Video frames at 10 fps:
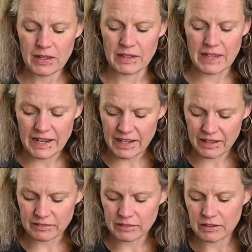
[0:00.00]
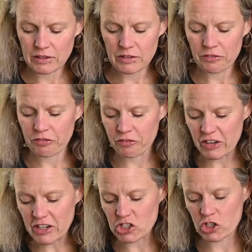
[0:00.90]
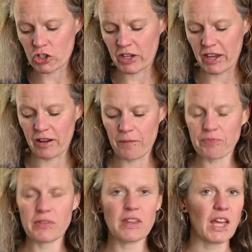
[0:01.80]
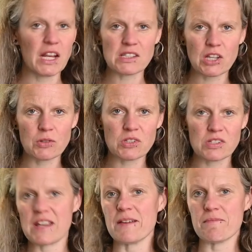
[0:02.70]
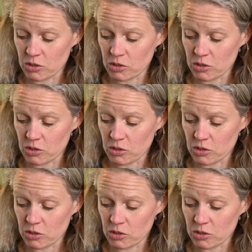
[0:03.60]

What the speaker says: let it finish cooking in its own steam.